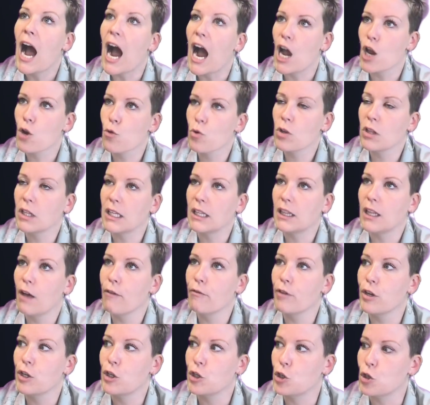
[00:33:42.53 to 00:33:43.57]
I really
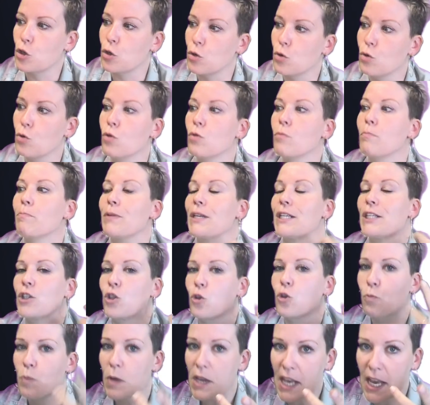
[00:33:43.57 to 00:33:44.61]
love it to be
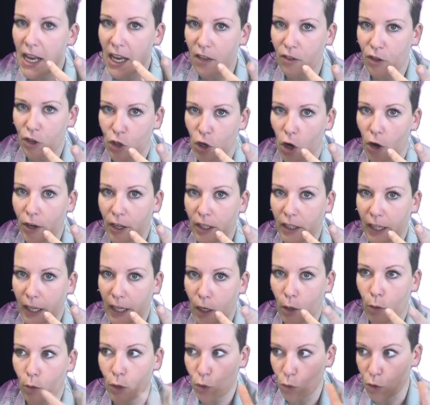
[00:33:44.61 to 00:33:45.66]
speaking in the target
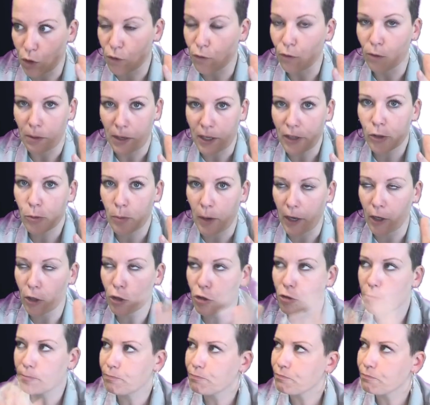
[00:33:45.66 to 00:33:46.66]
language, which for me is Spanish,